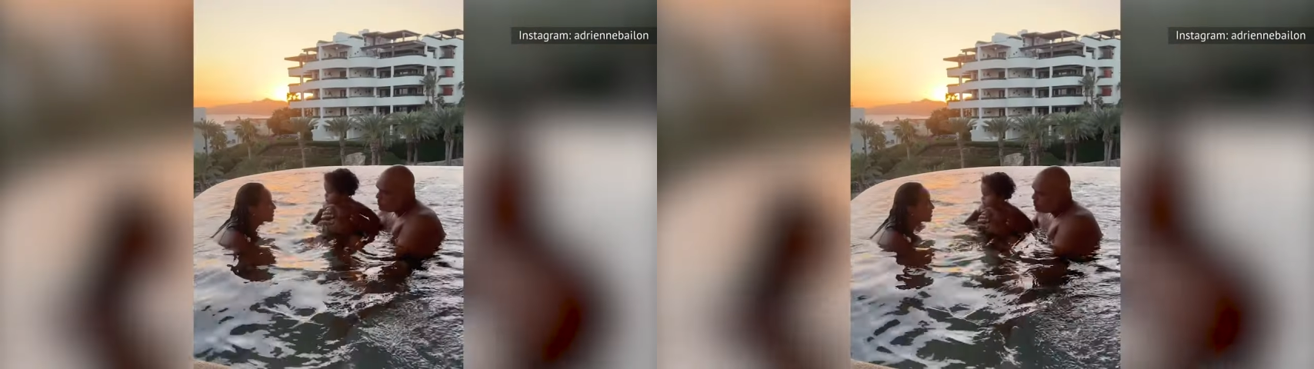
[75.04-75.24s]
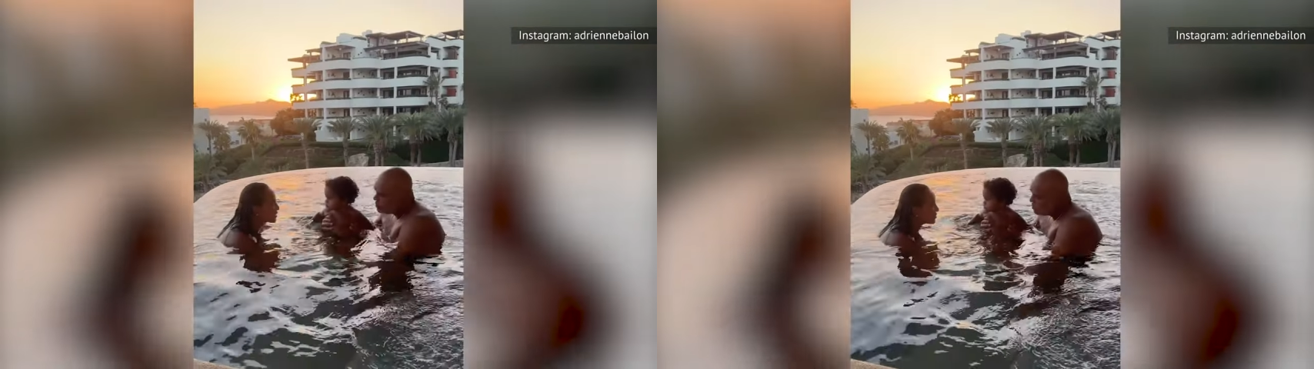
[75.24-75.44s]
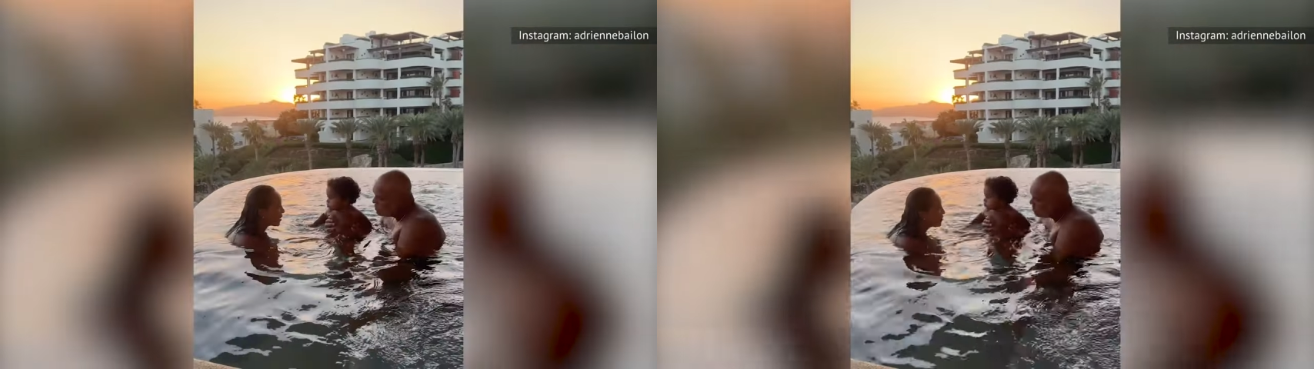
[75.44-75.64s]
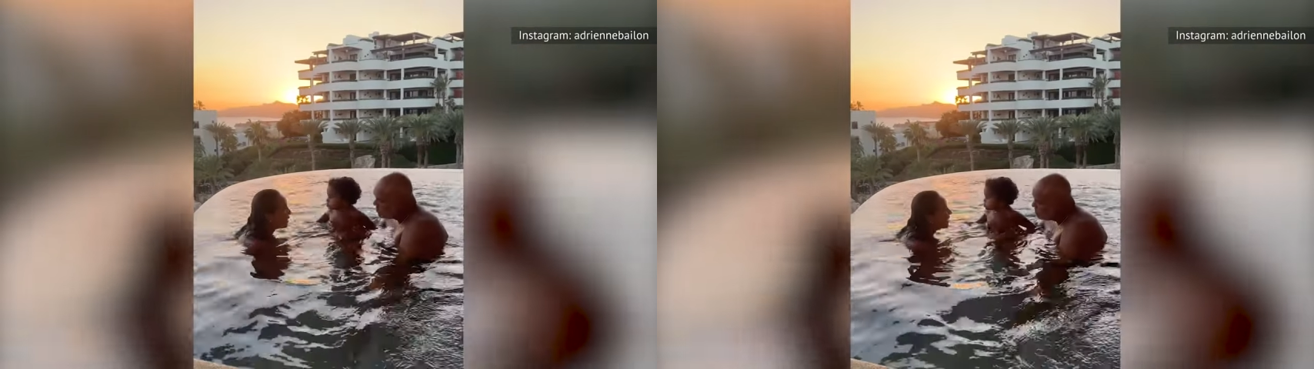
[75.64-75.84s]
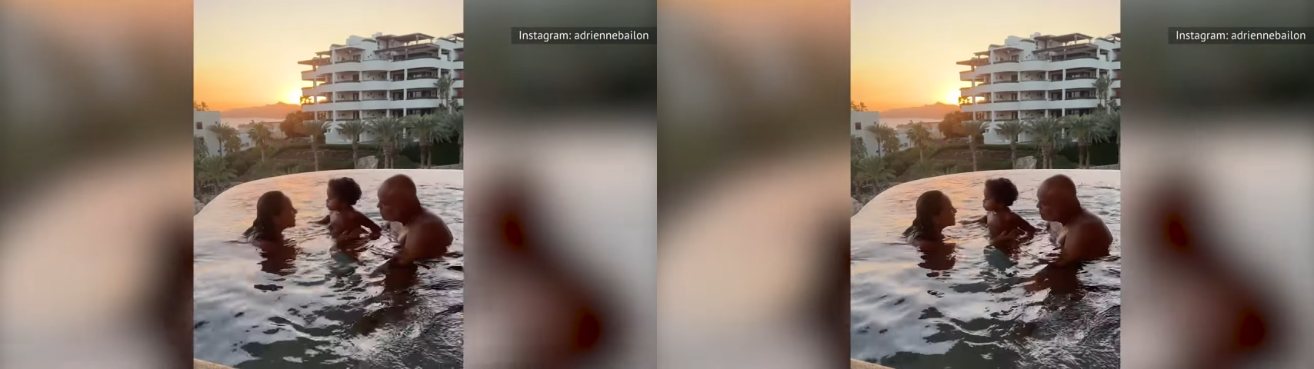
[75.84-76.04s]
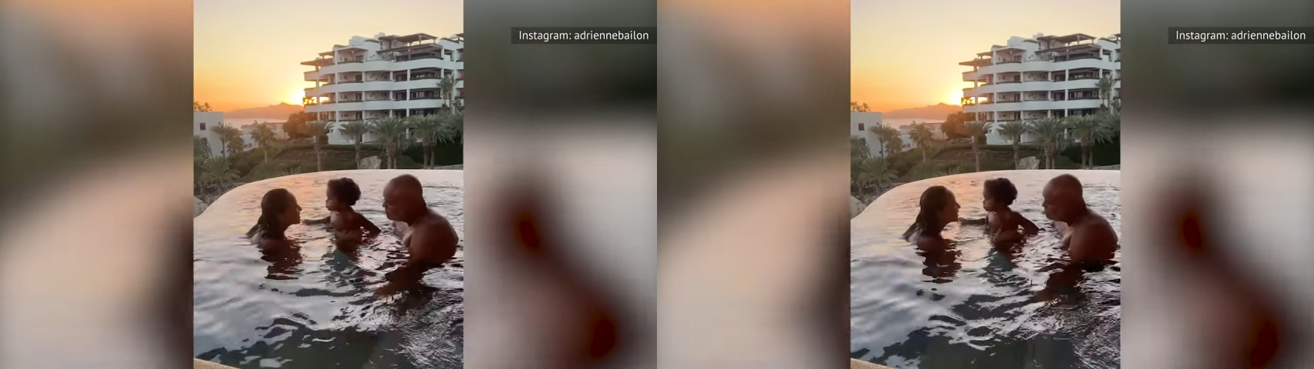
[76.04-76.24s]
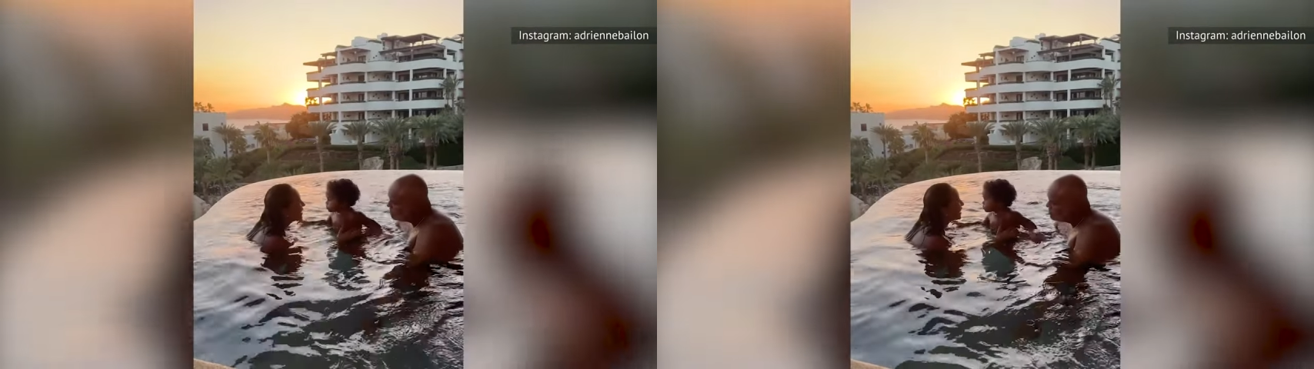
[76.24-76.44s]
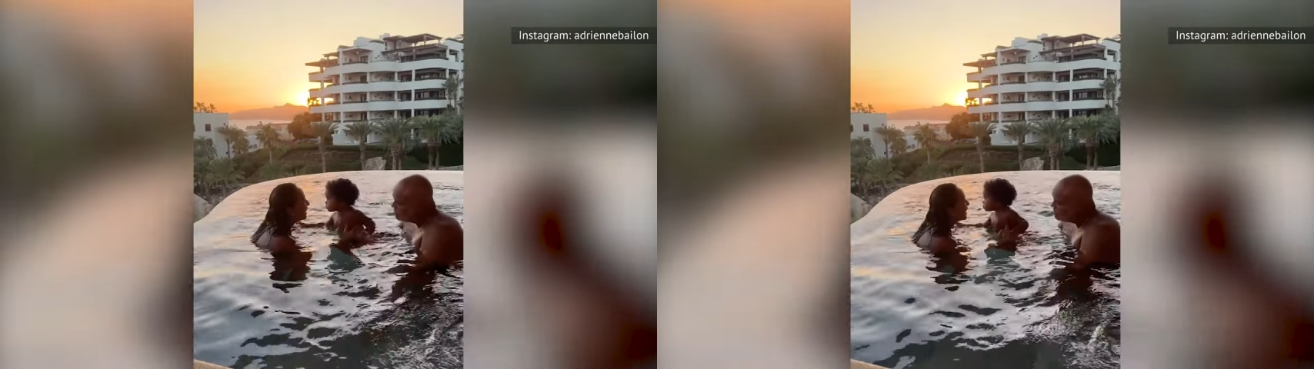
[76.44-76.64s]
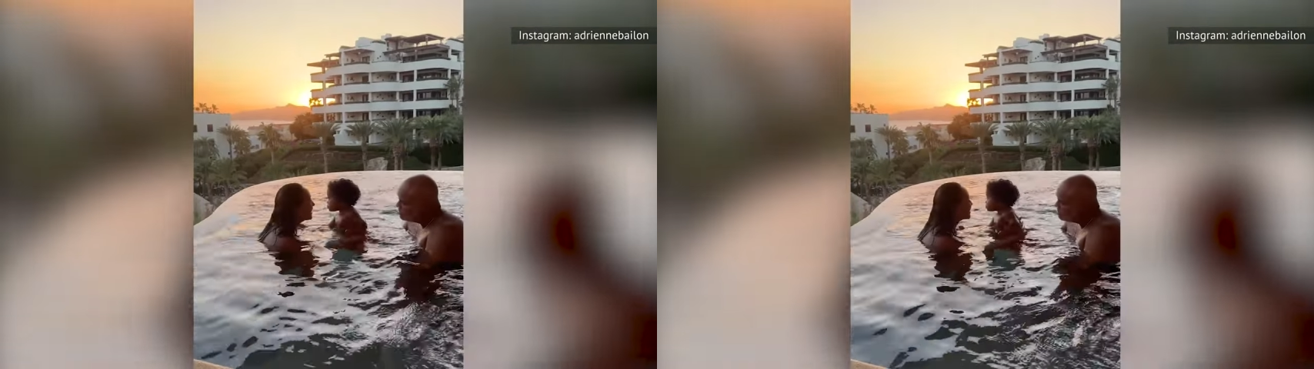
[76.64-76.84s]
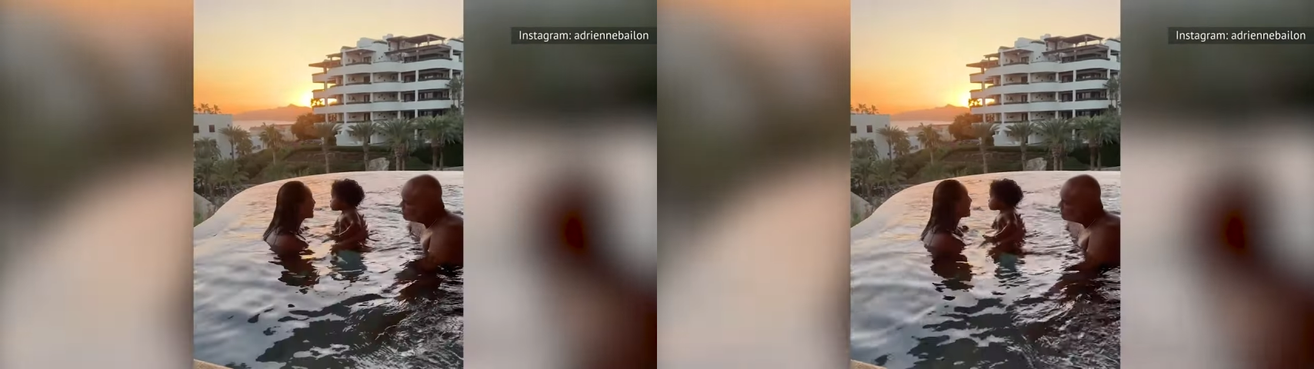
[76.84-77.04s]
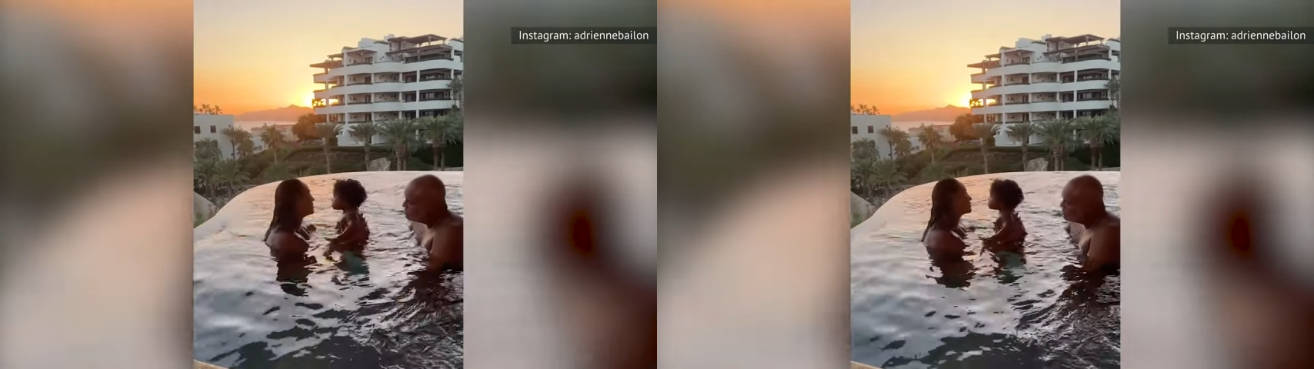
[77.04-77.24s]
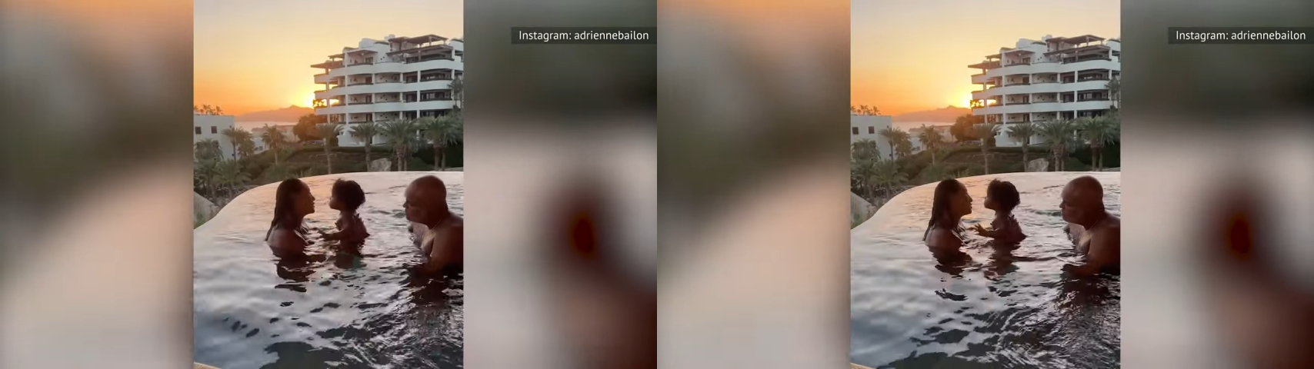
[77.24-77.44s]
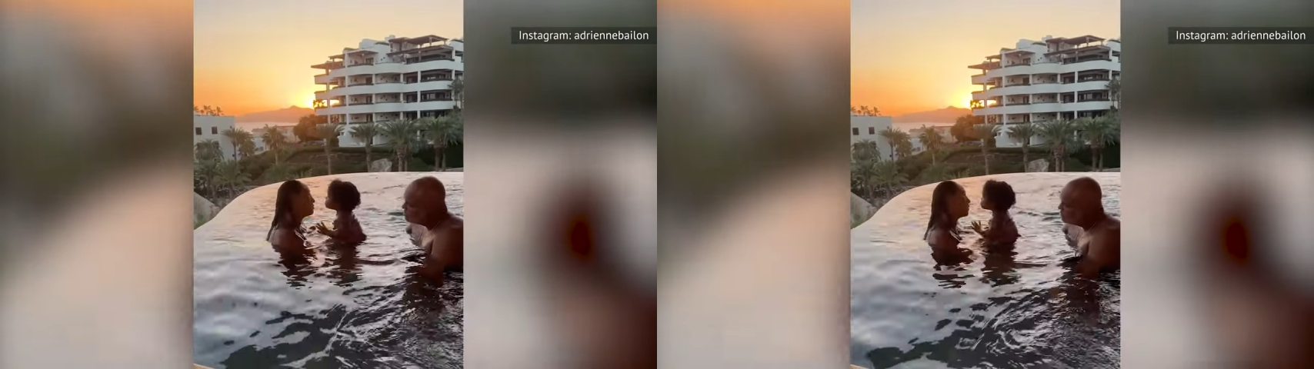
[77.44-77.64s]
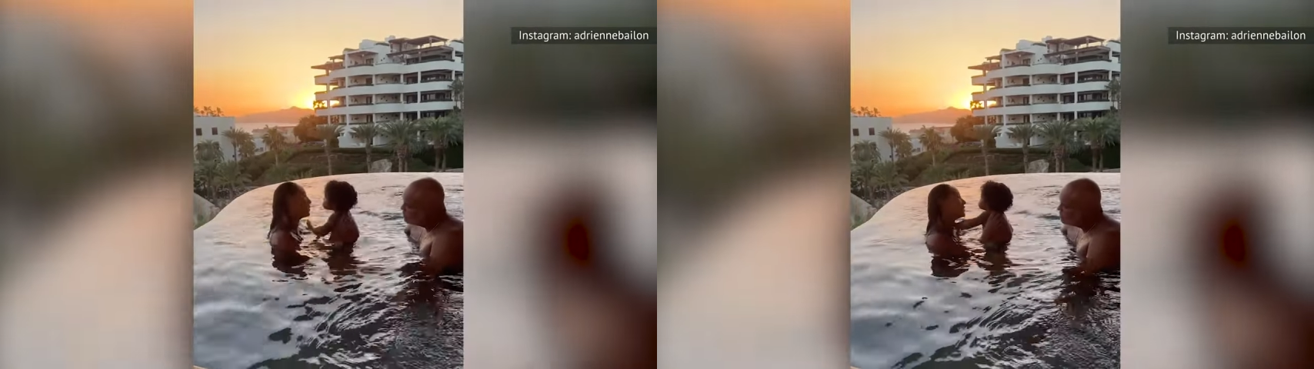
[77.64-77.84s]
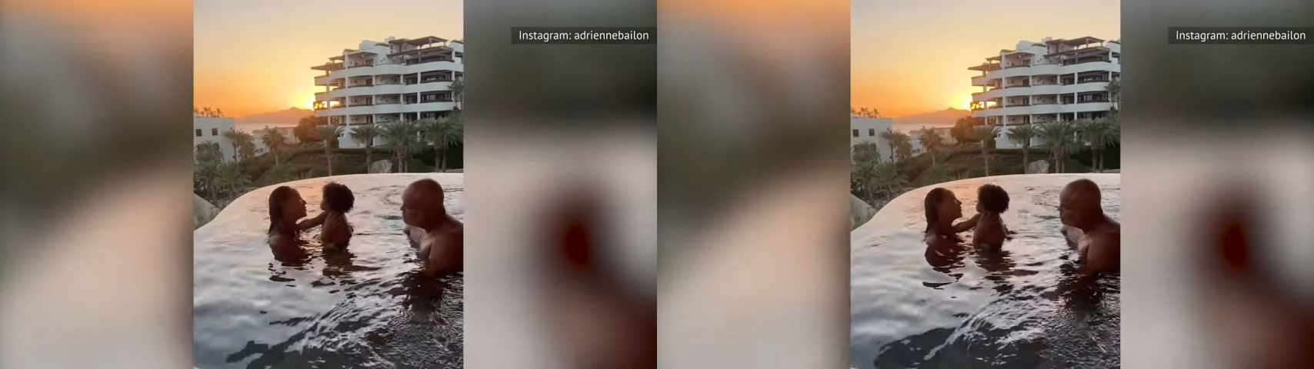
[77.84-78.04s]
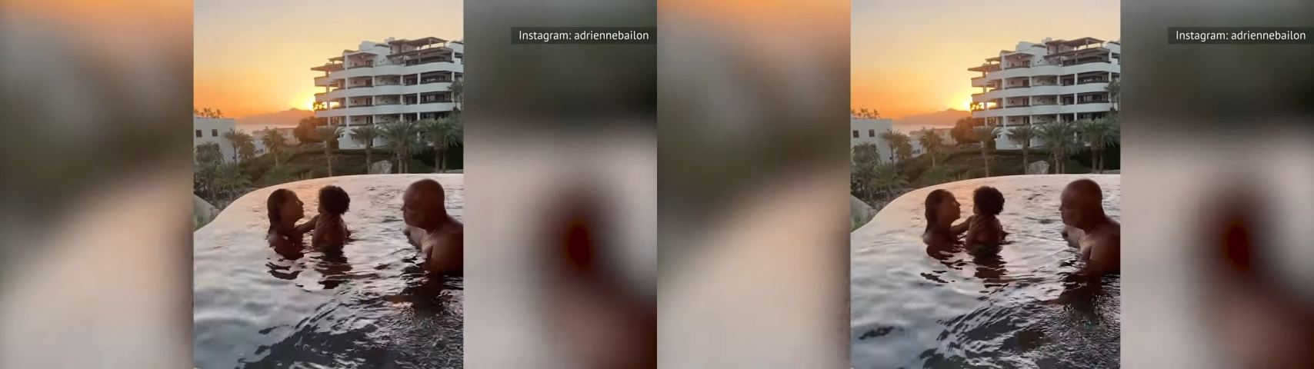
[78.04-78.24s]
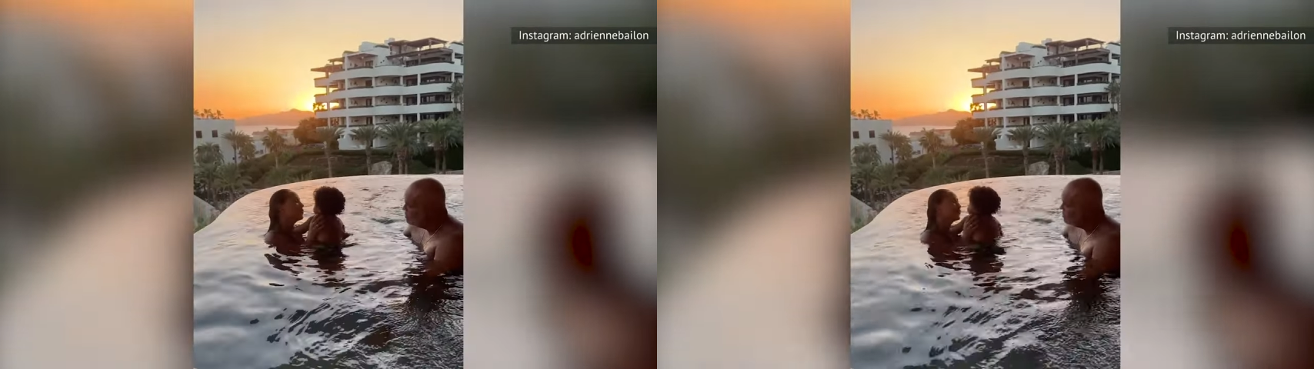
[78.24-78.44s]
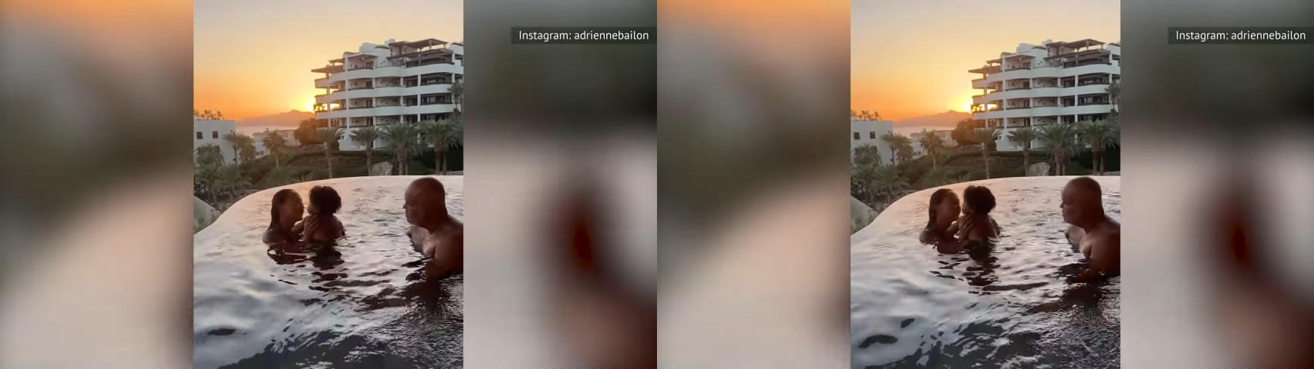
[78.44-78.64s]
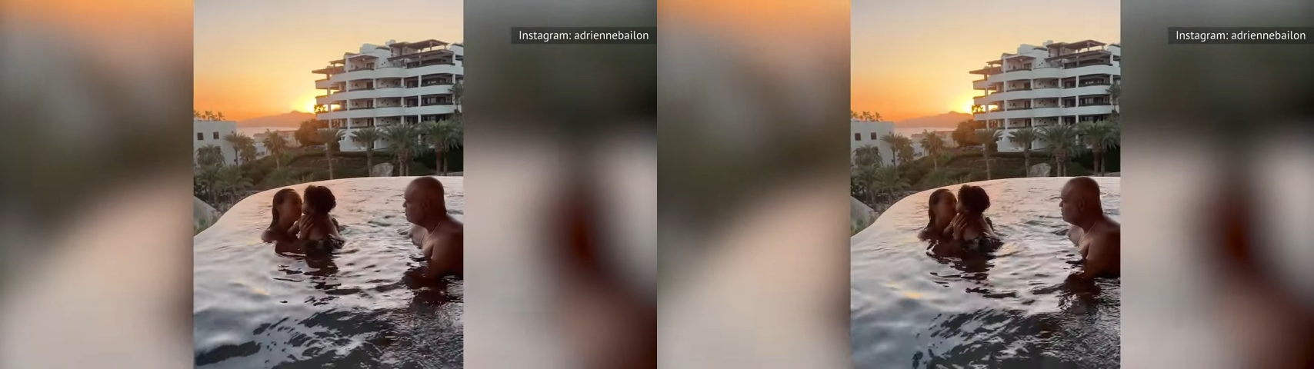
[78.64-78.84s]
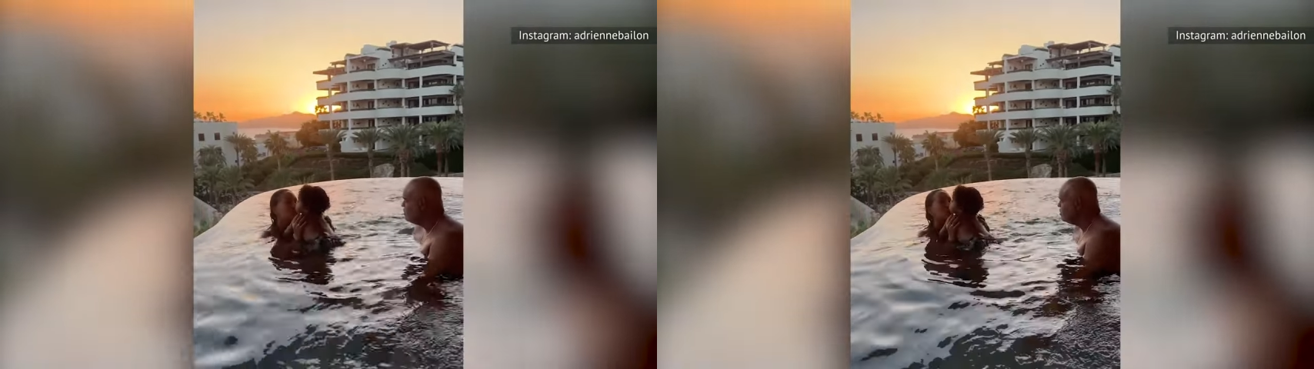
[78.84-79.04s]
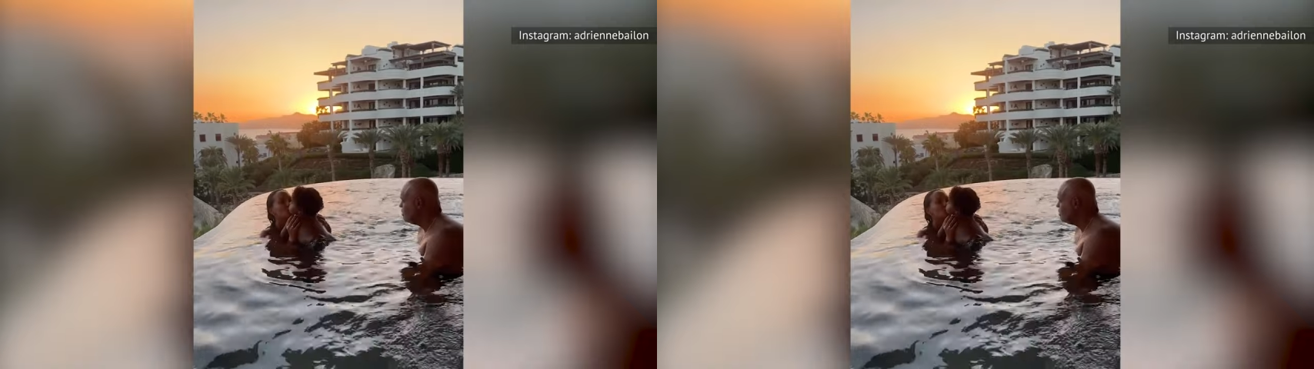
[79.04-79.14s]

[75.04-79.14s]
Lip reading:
Nobody's mouth can be seen.